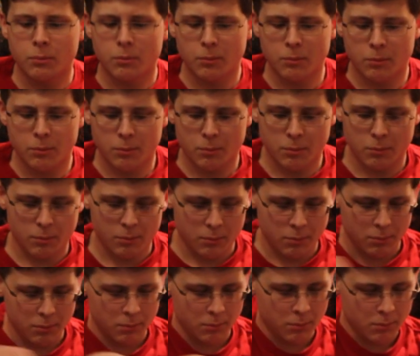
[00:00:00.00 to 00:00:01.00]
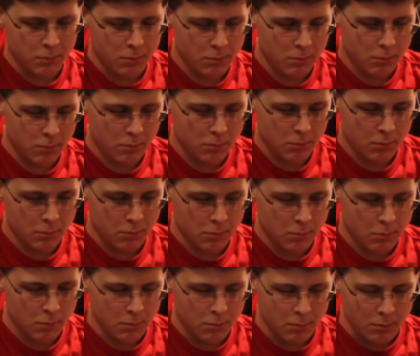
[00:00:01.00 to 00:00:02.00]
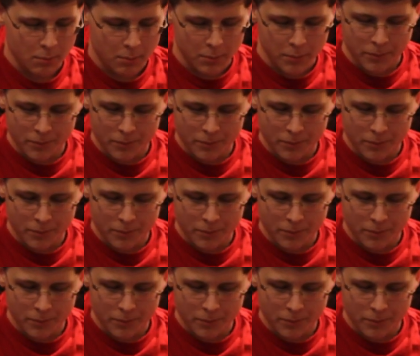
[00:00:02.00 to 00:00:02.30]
(silence)